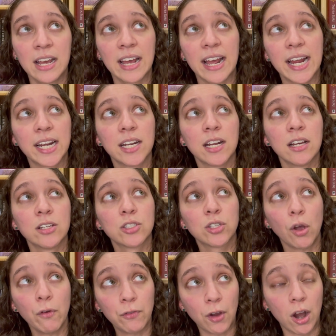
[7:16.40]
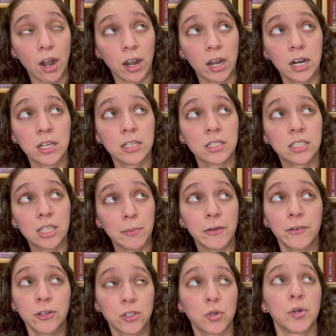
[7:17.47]
And so far, some
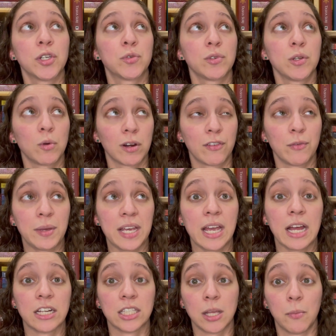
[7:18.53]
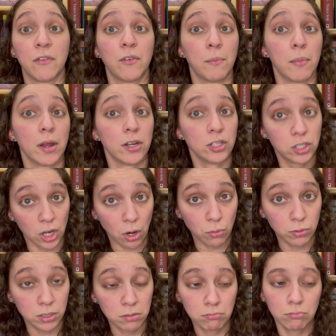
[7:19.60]
of her stories really work for me and some of them
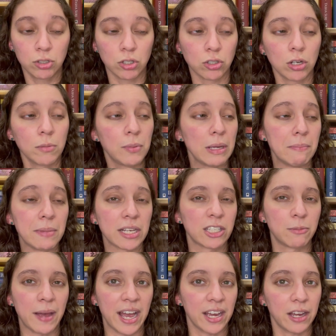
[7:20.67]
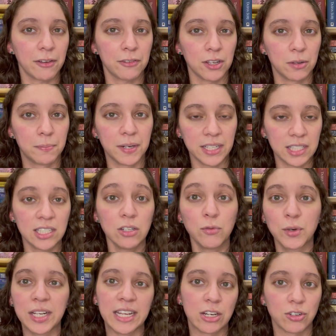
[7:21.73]
don't. So it's going to be a mixed bag, I feel. But it's still
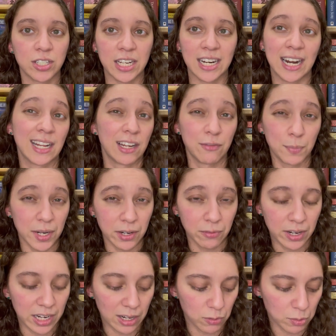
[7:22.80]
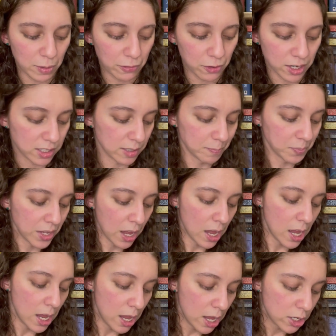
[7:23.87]
really interesting and I love buddy reading it with my friends.
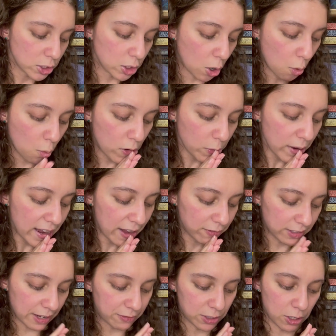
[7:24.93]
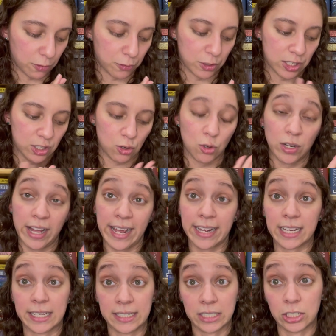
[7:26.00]
So what do I have left, though, for this whole,
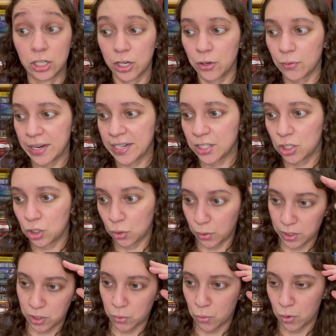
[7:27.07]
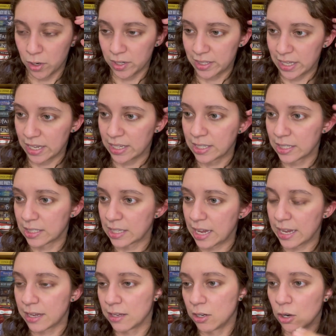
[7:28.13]
like, Goodreads Choice Award thing? Because,
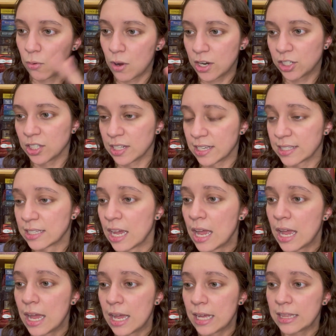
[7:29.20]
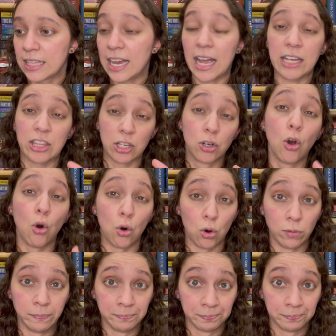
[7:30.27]
like, you're watching this, the goal,